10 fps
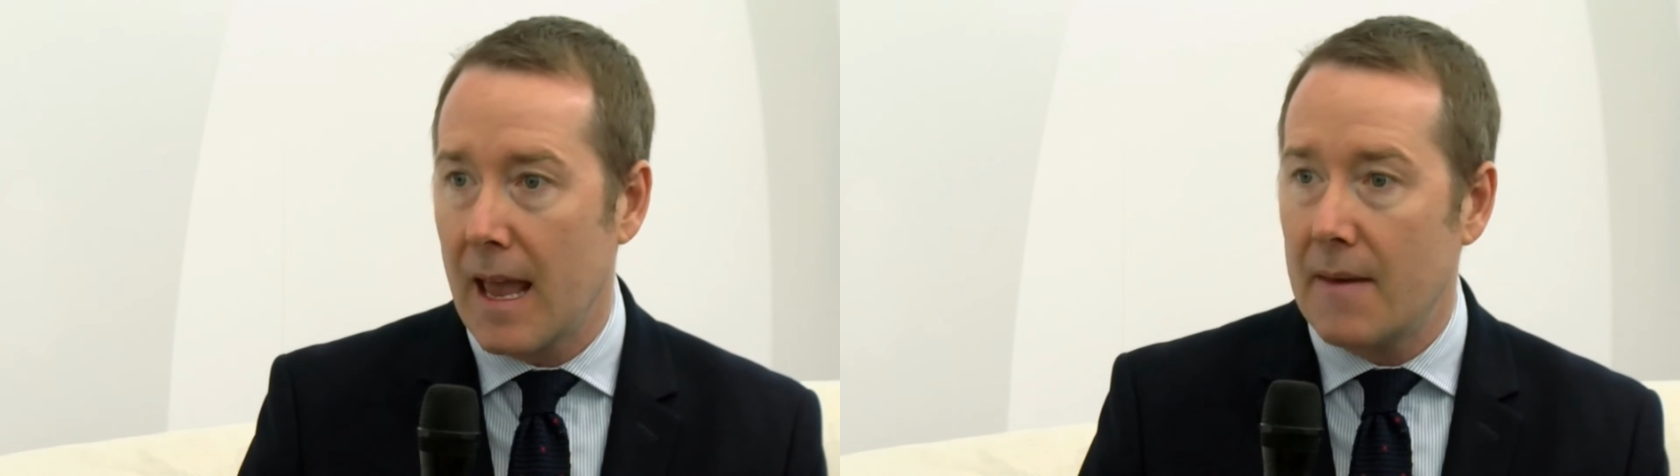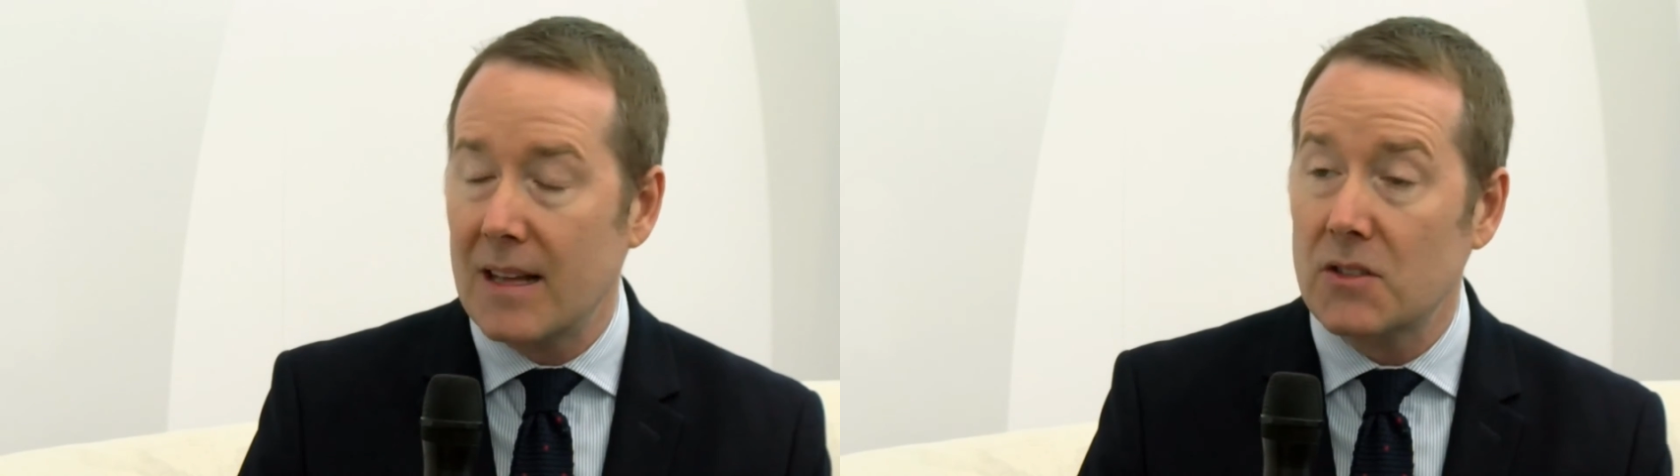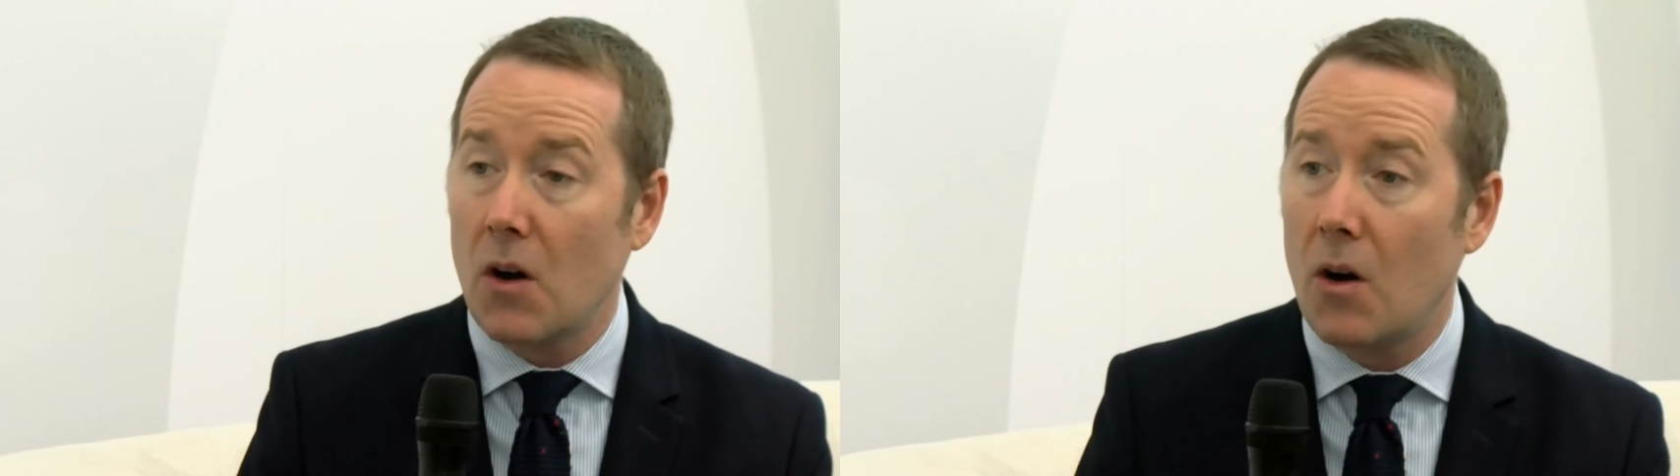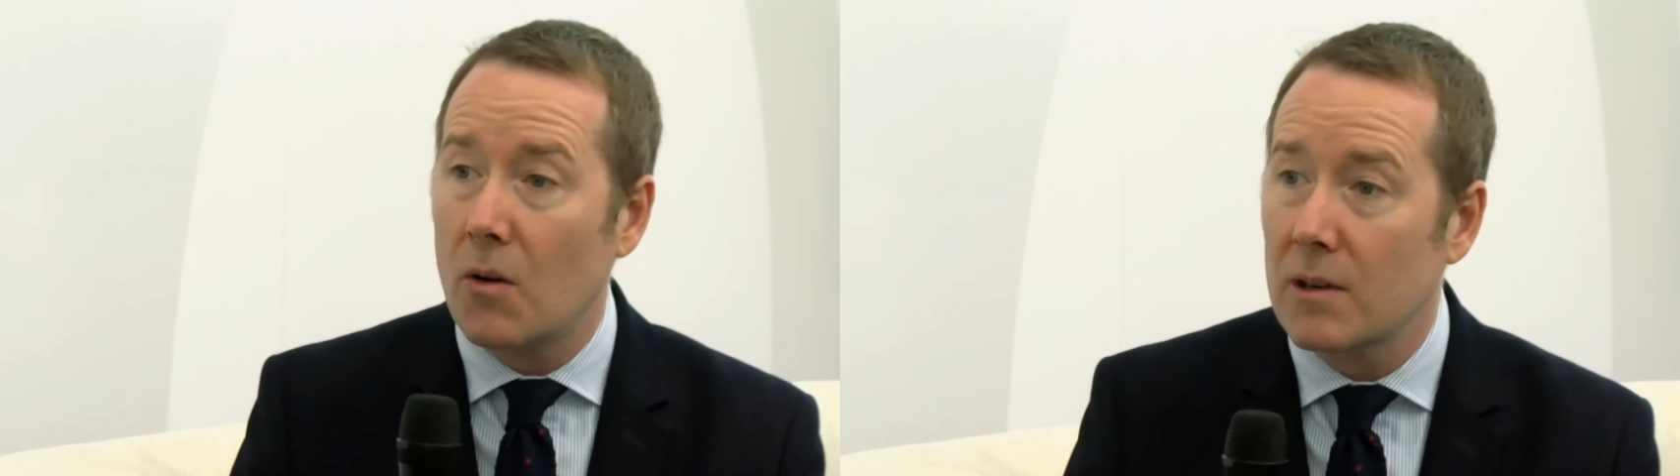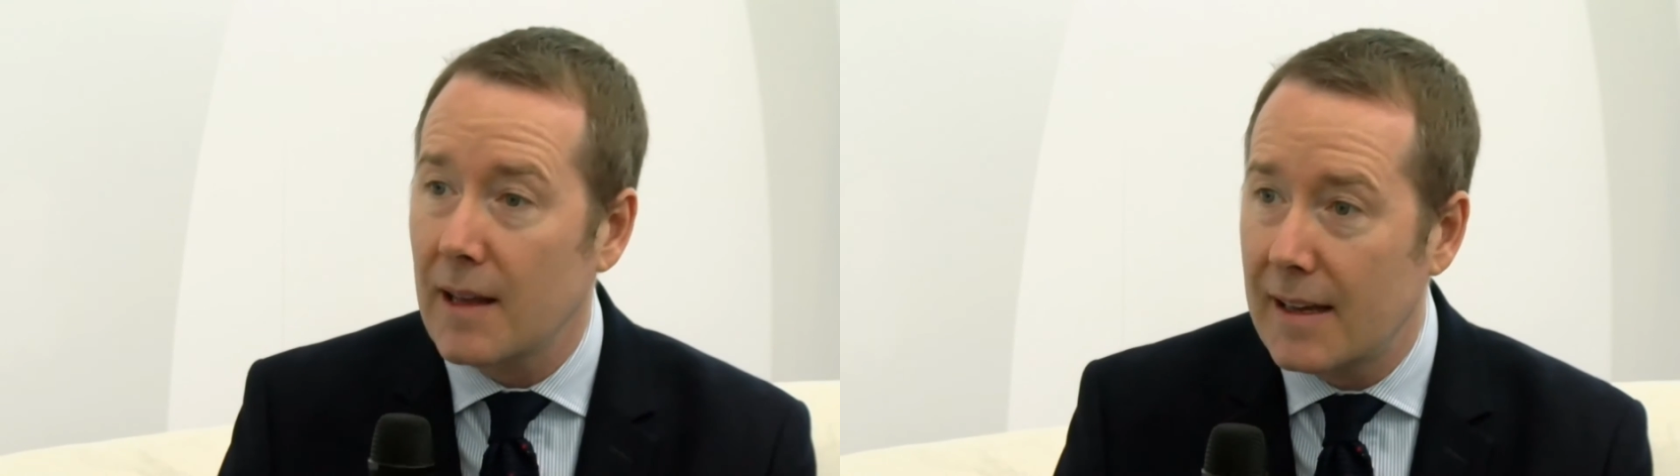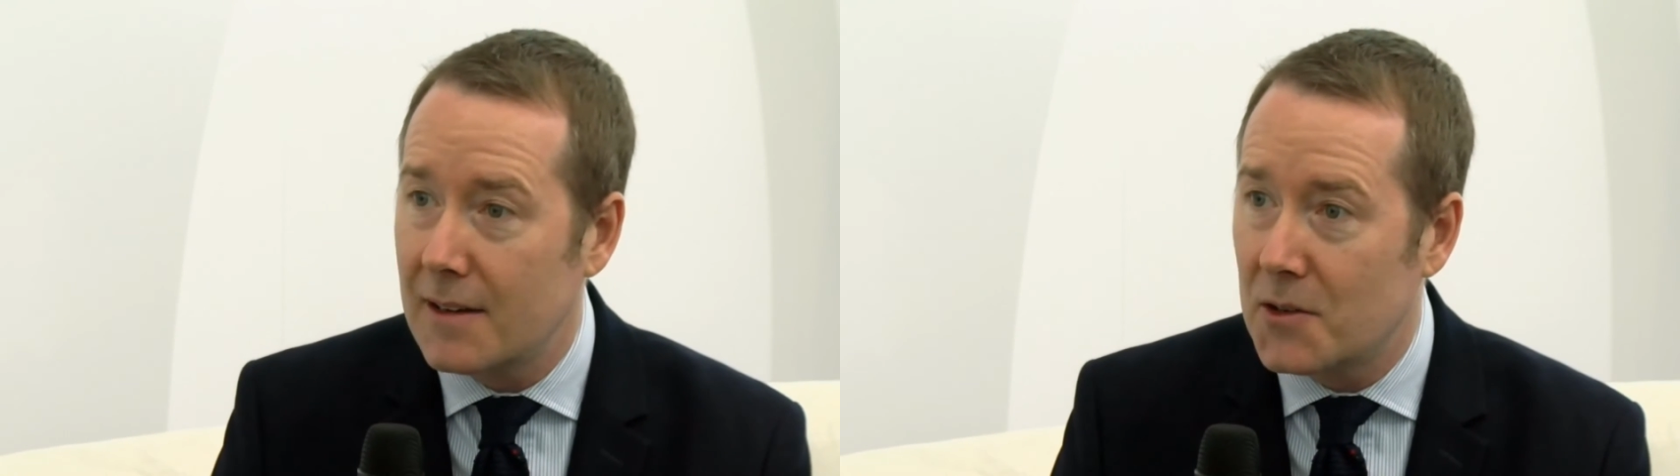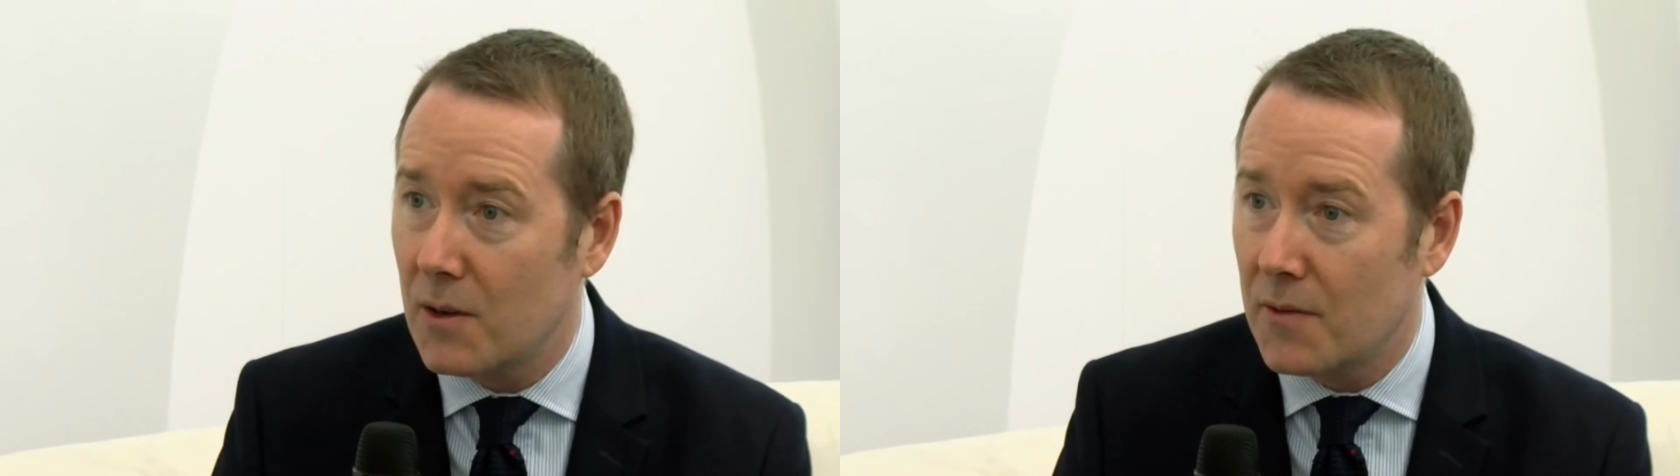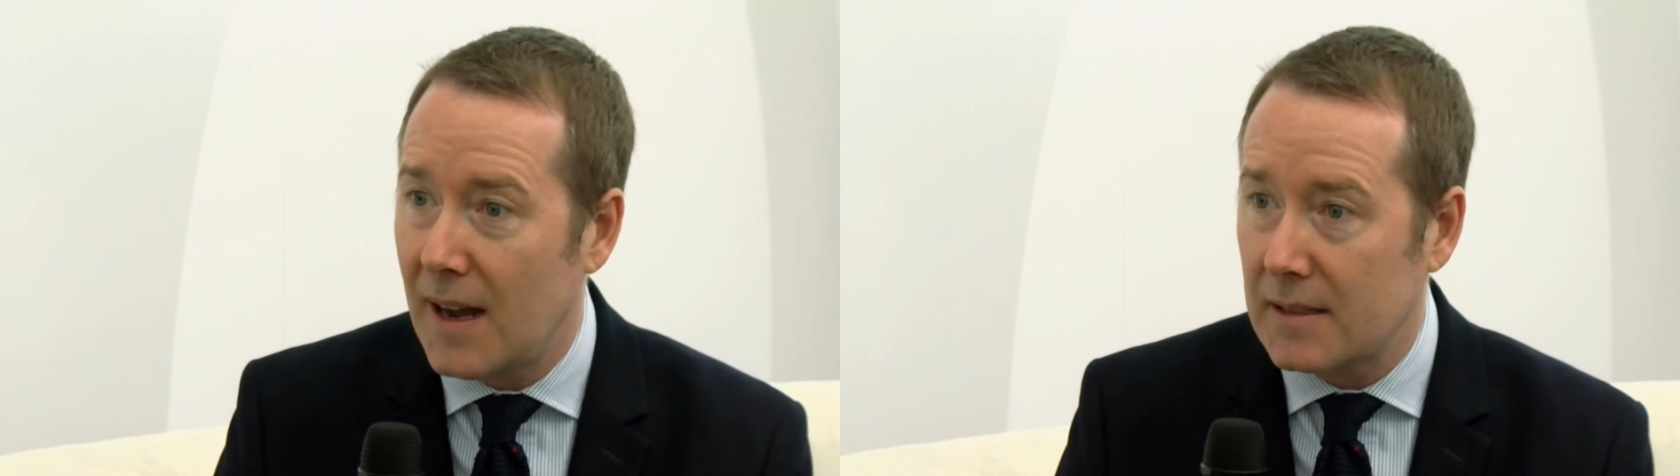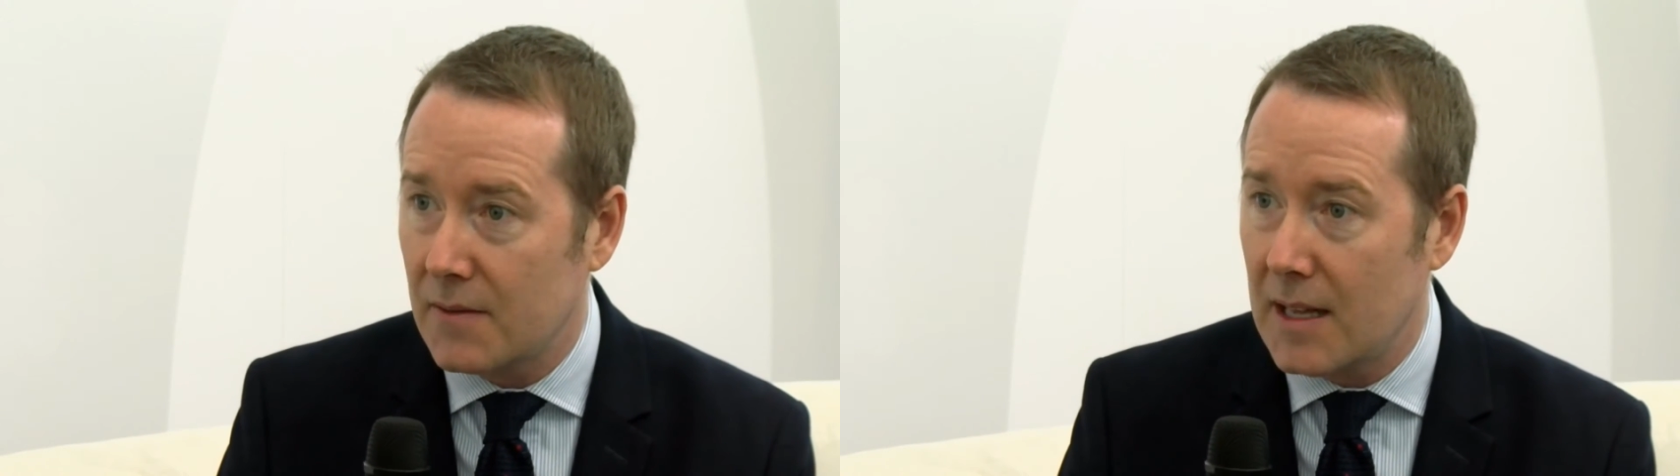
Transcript: And that's all related to effective